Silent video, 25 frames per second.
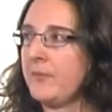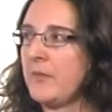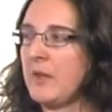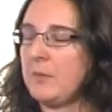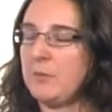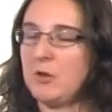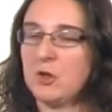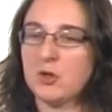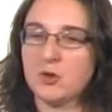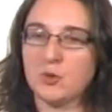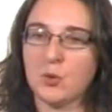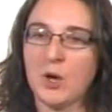
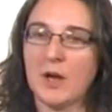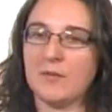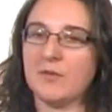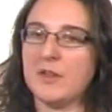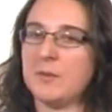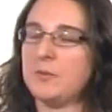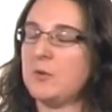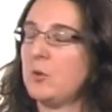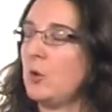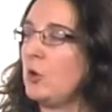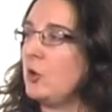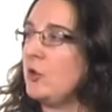because you have
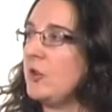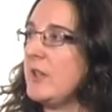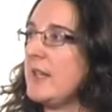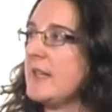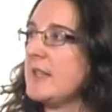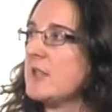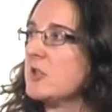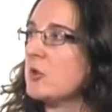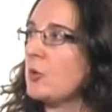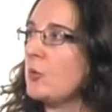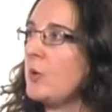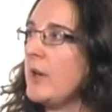them on
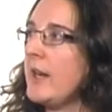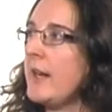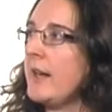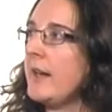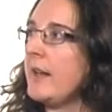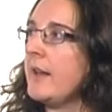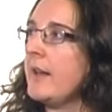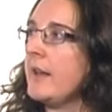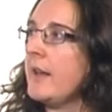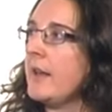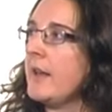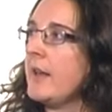the
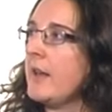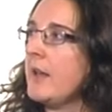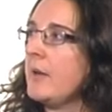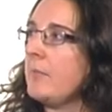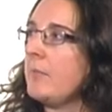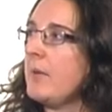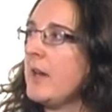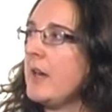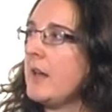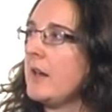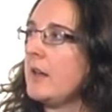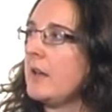screen,
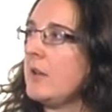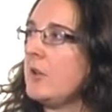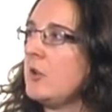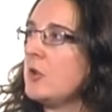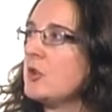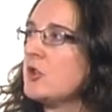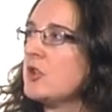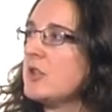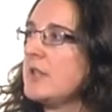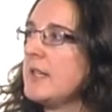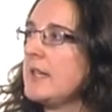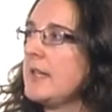but
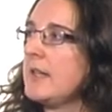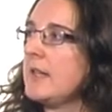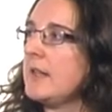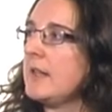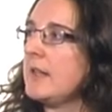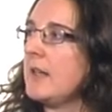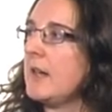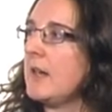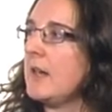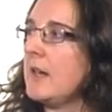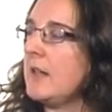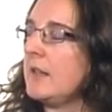you see
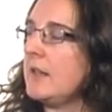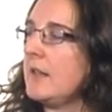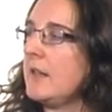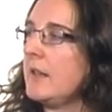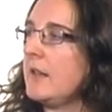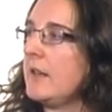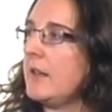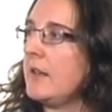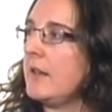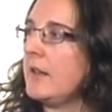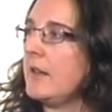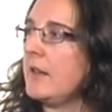that
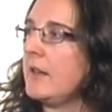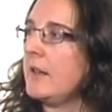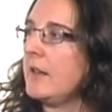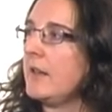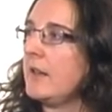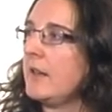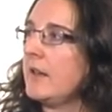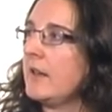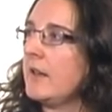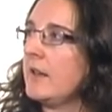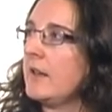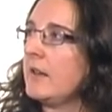
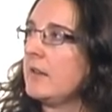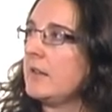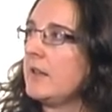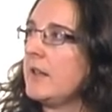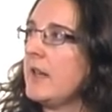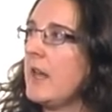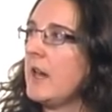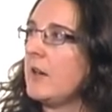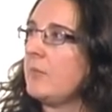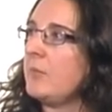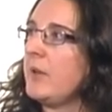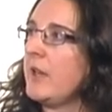
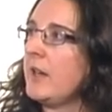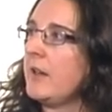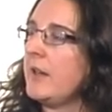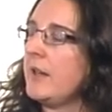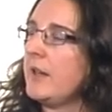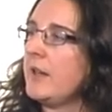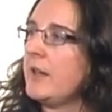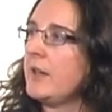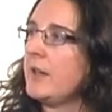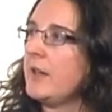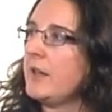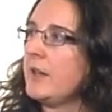they are
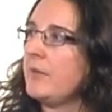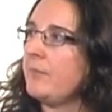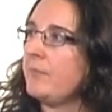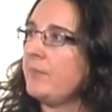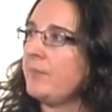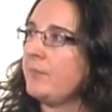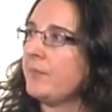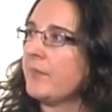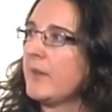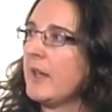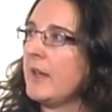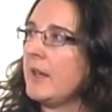very
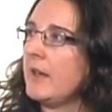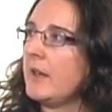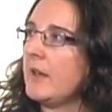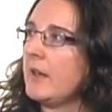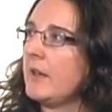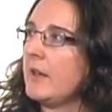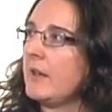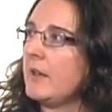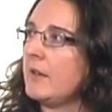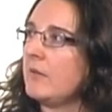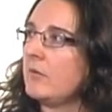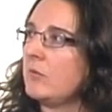
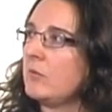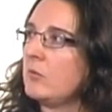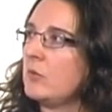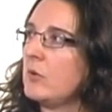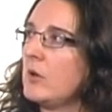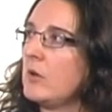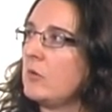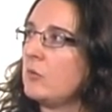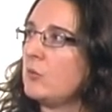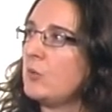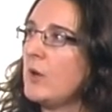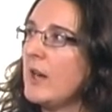
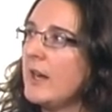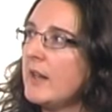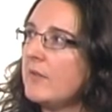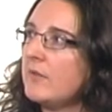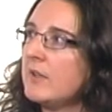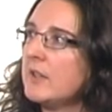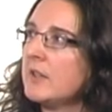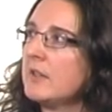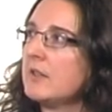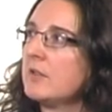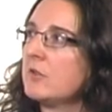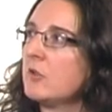
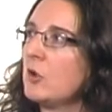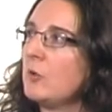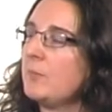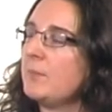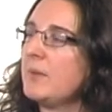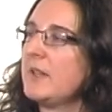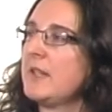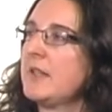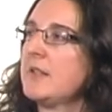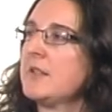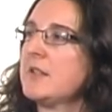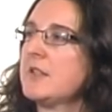relevant
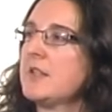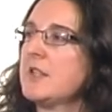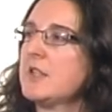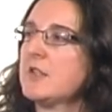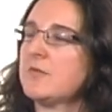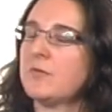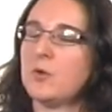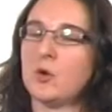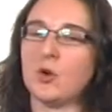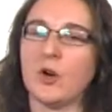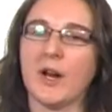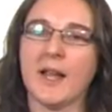
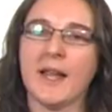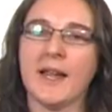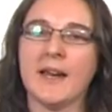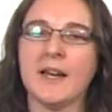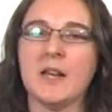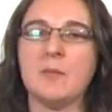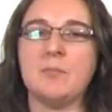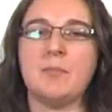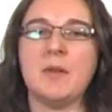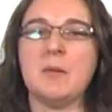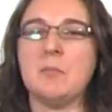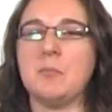competencies for
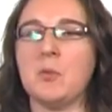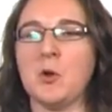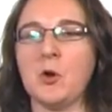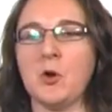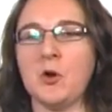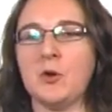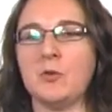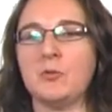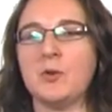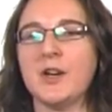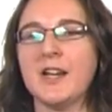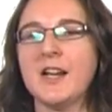any
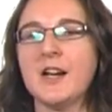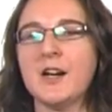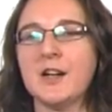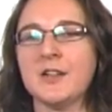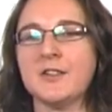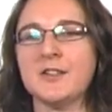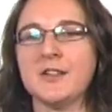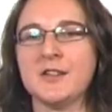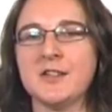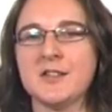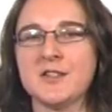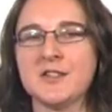people,
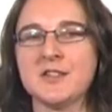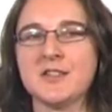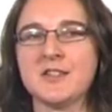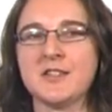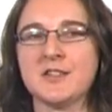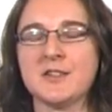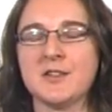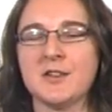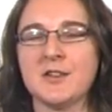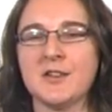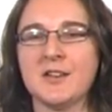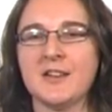
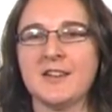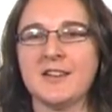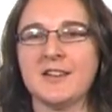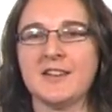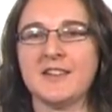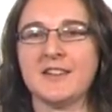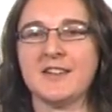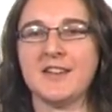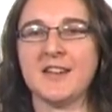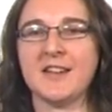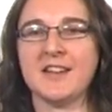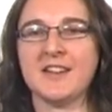regardless
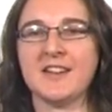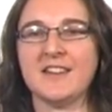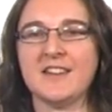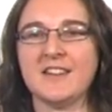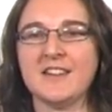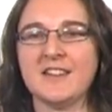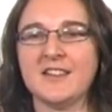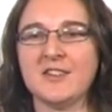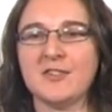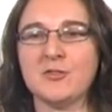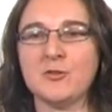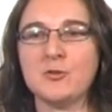the
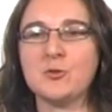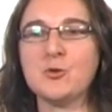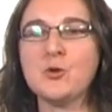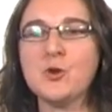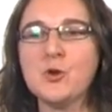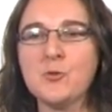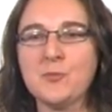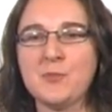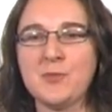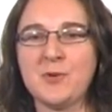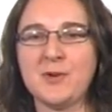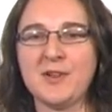
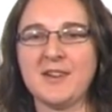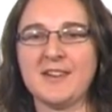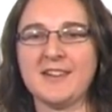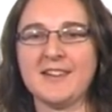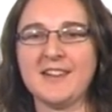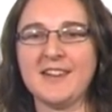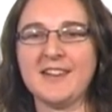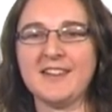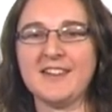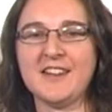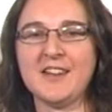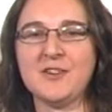group
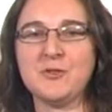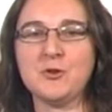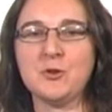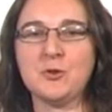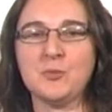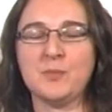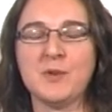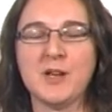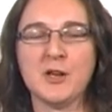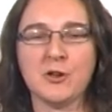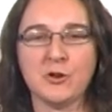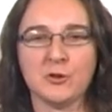that they
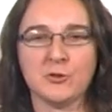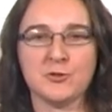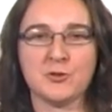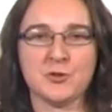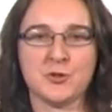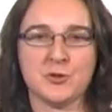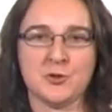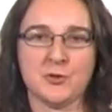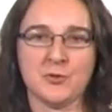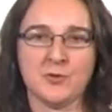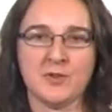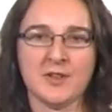could belong
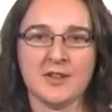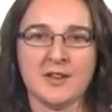to.